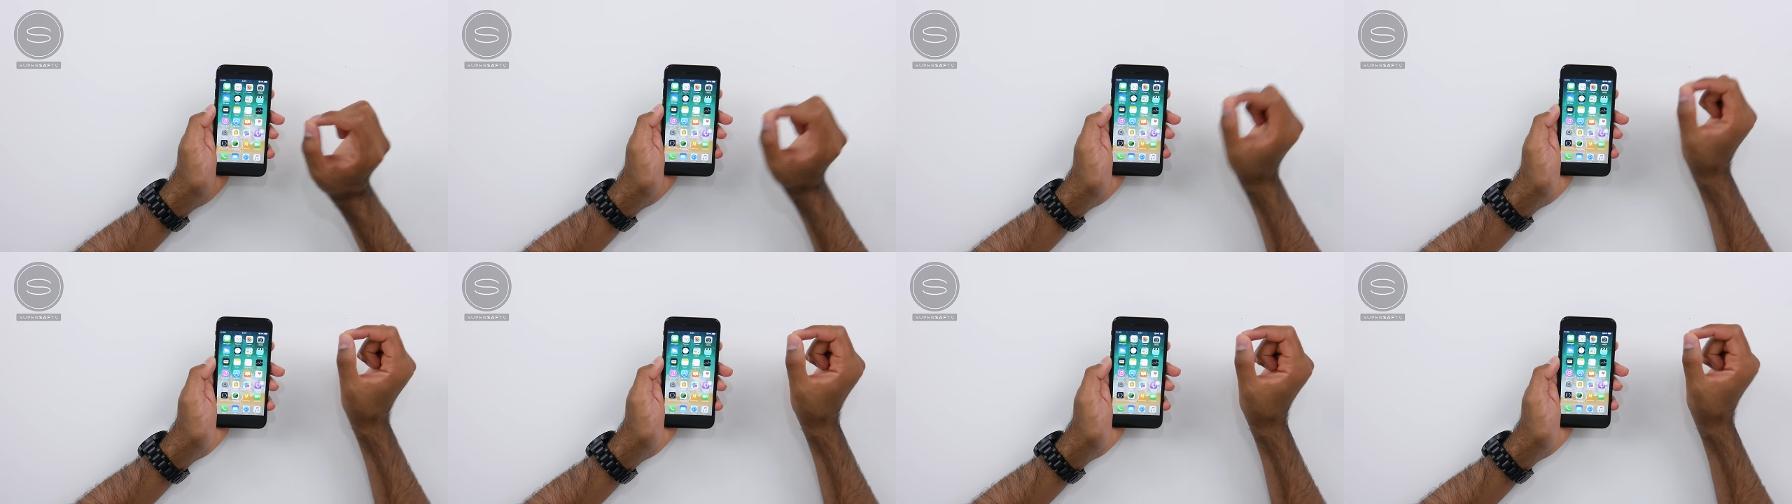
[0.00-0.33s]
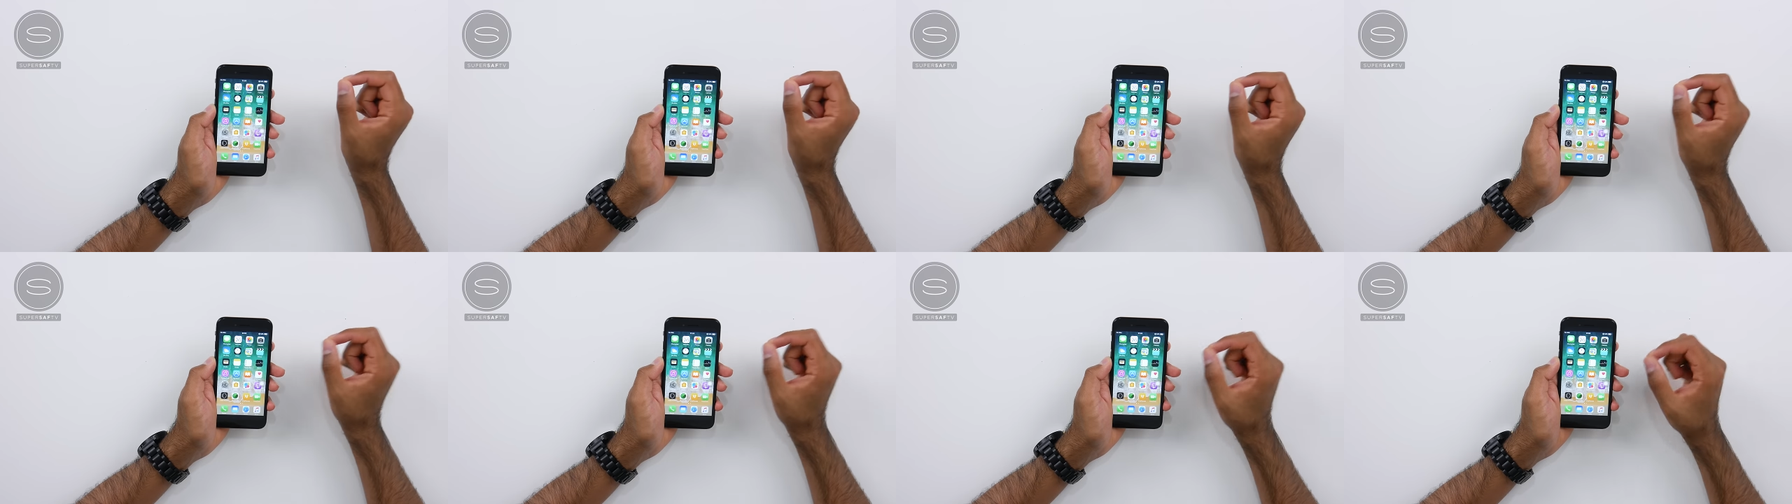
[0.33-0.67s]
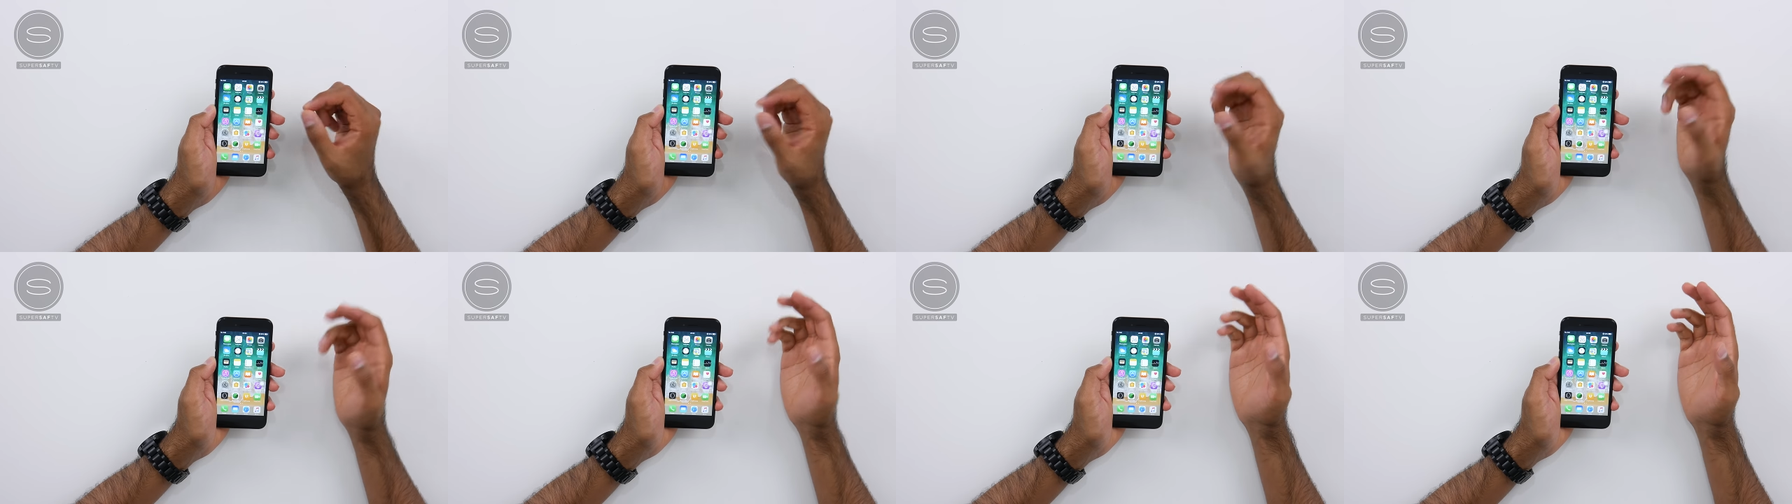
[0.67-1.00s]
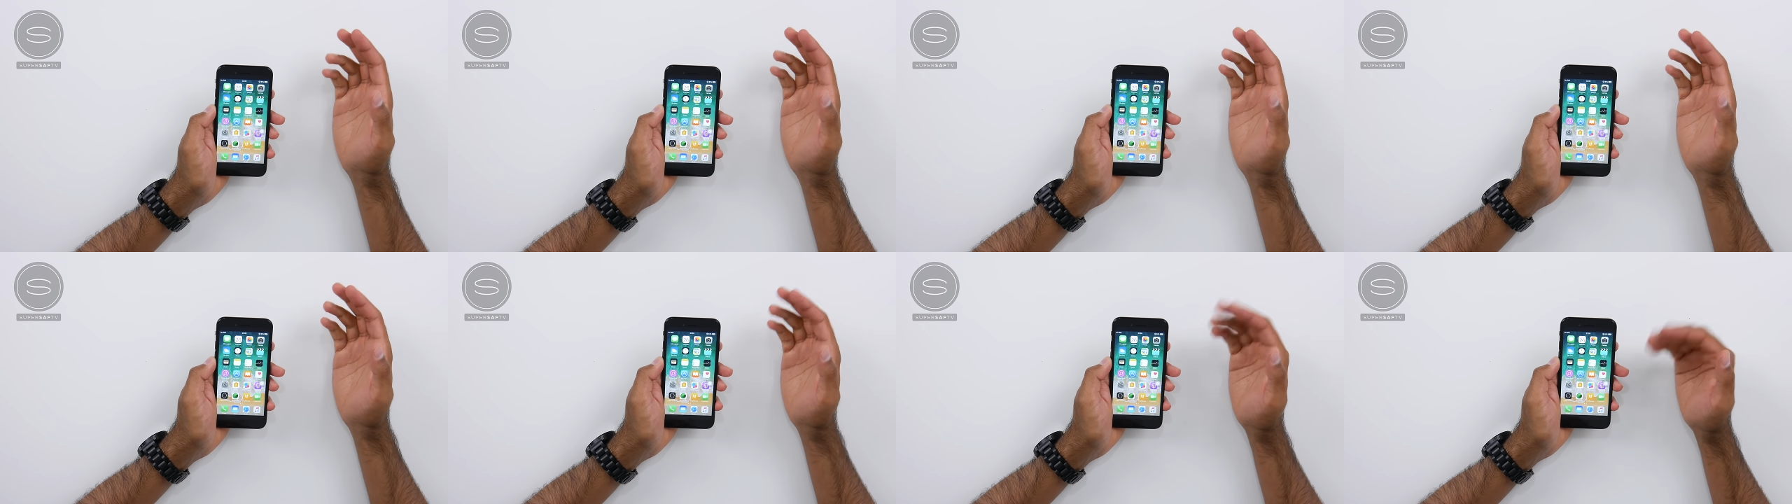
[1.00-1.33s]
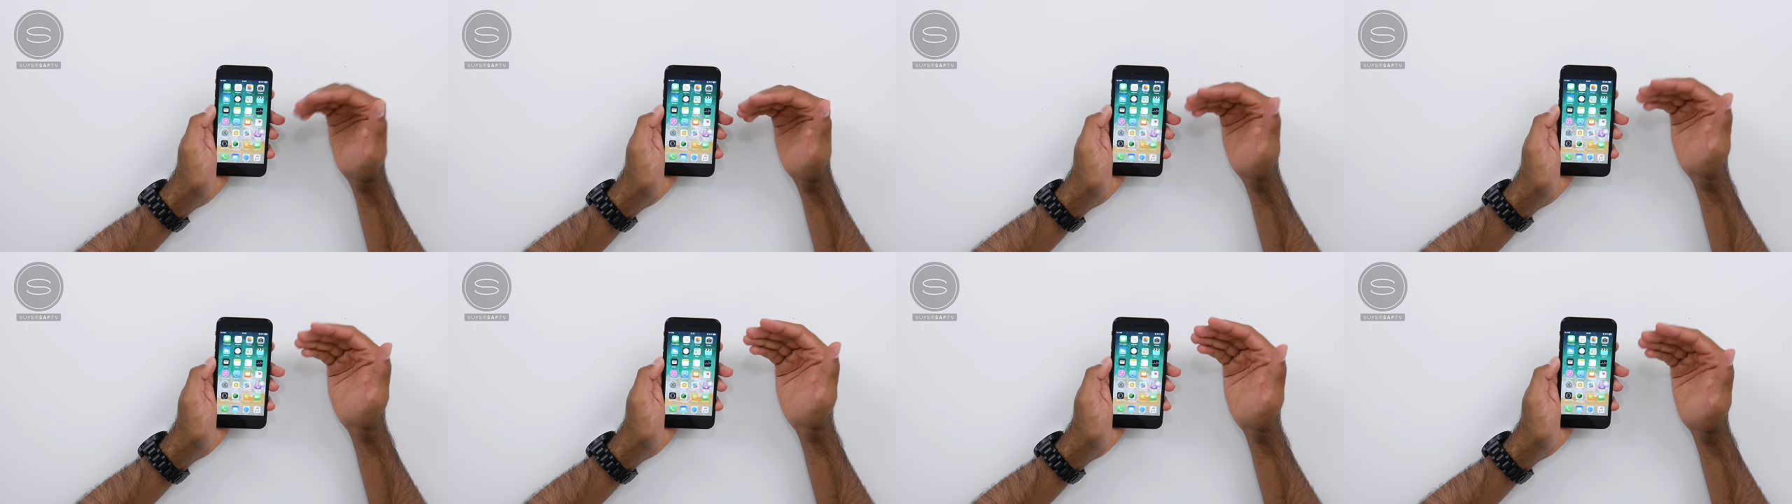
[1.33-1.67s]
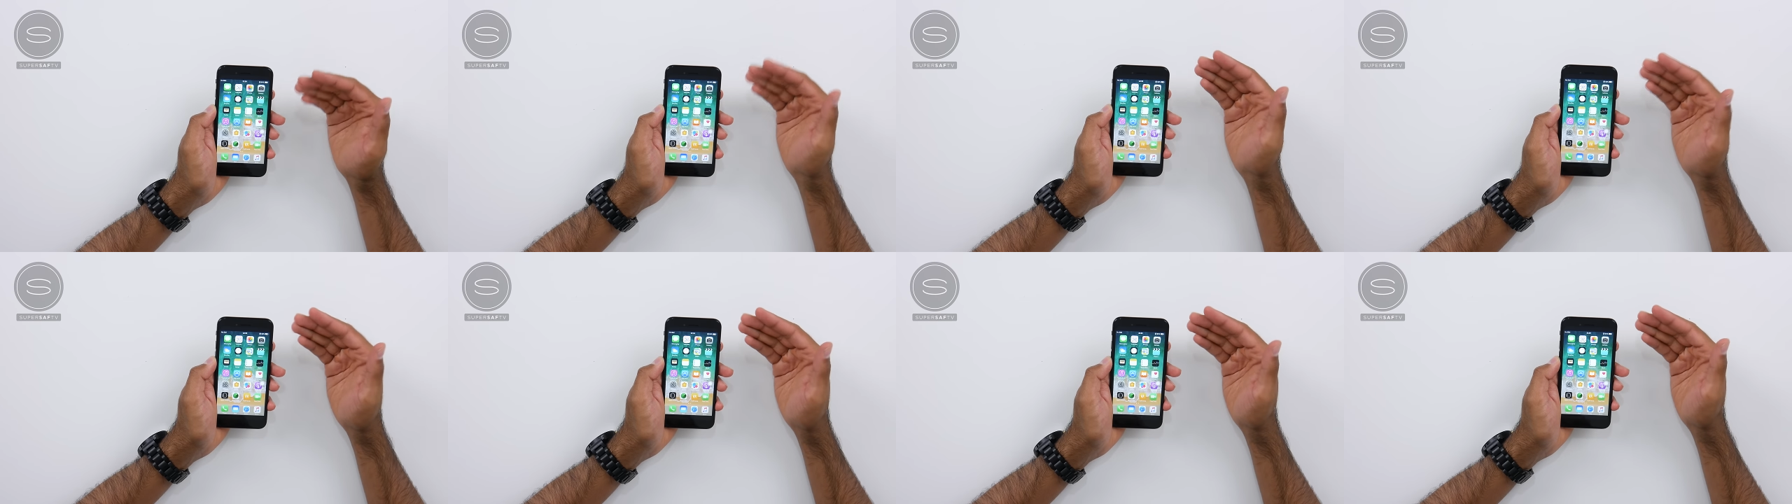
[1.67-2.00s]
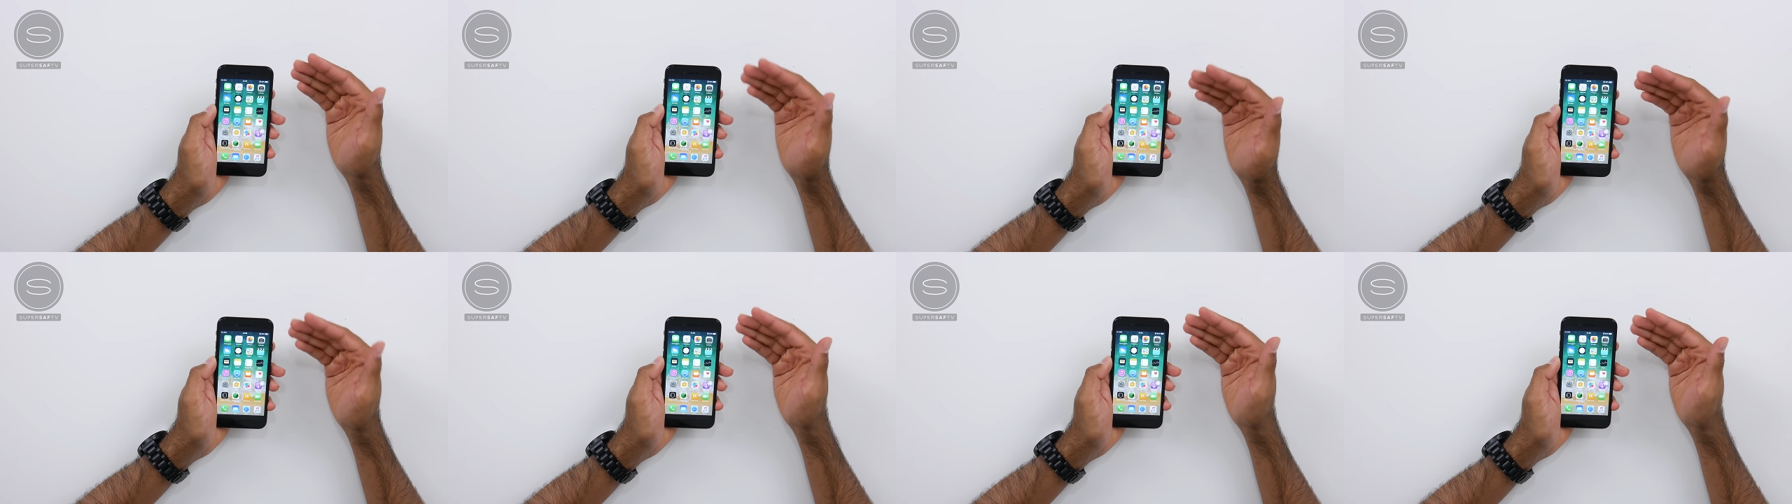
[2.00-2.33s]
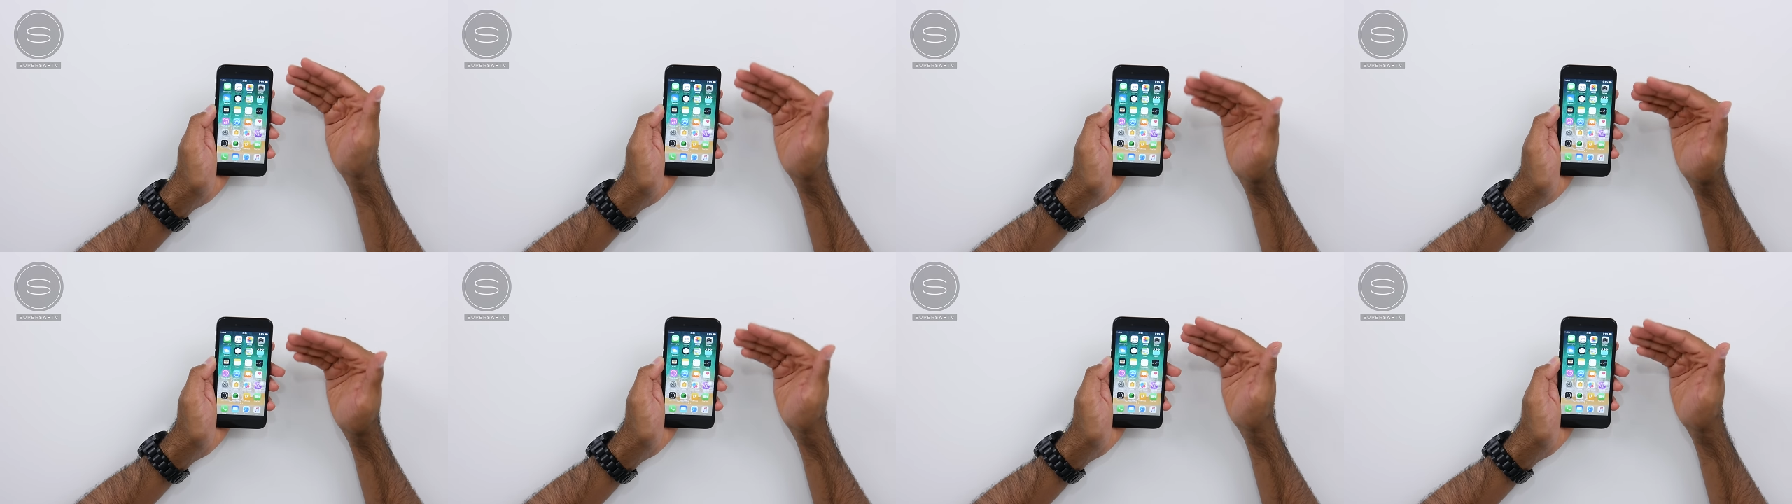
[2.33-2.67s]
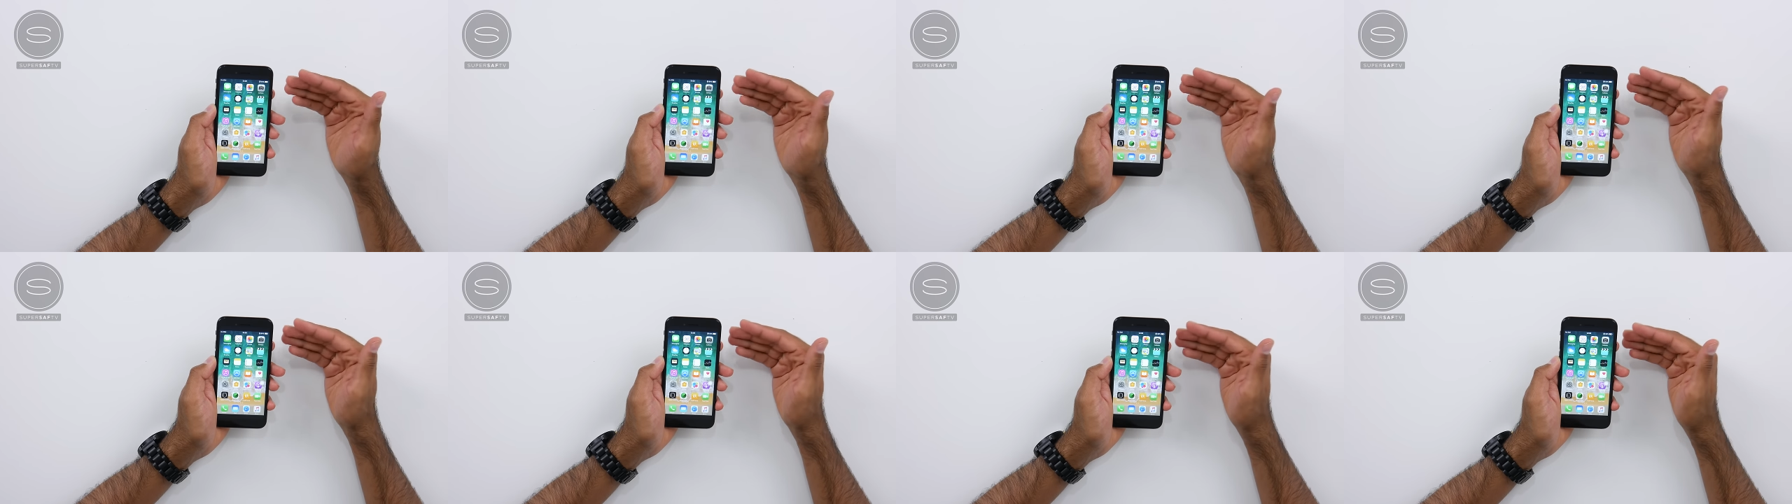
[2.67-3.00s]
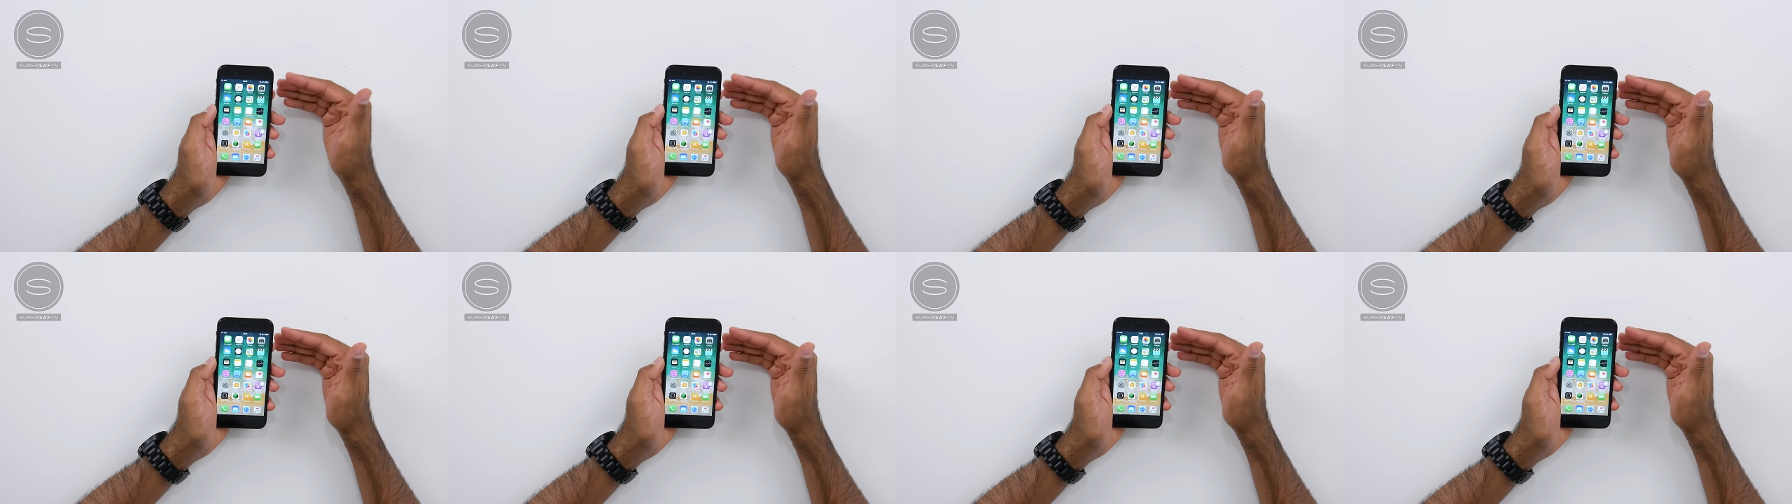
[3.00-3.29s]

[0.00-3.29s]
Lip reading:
Nobody's mouth can be seen.